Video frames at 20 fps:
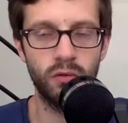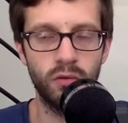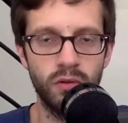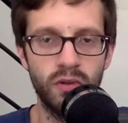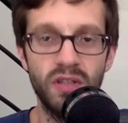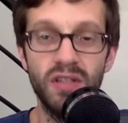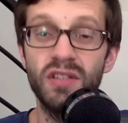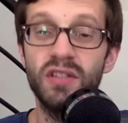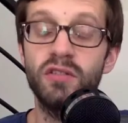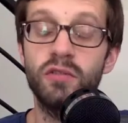
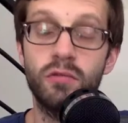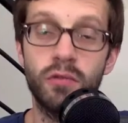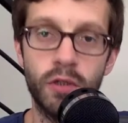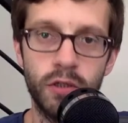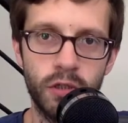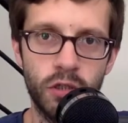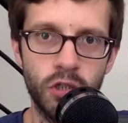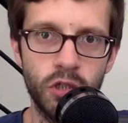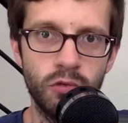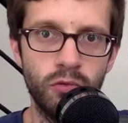This
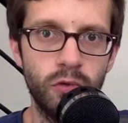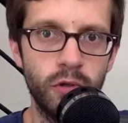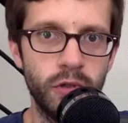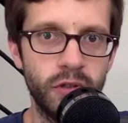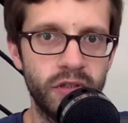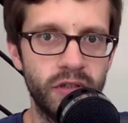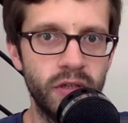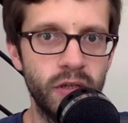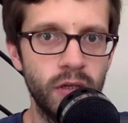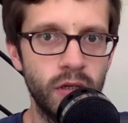strategy
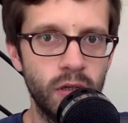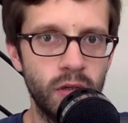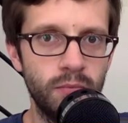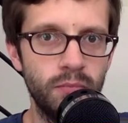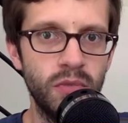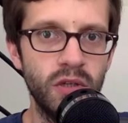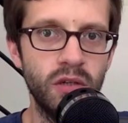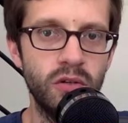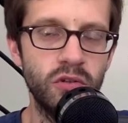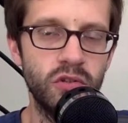works here
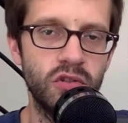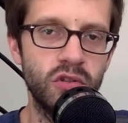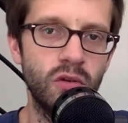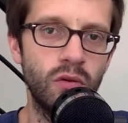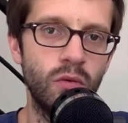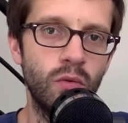because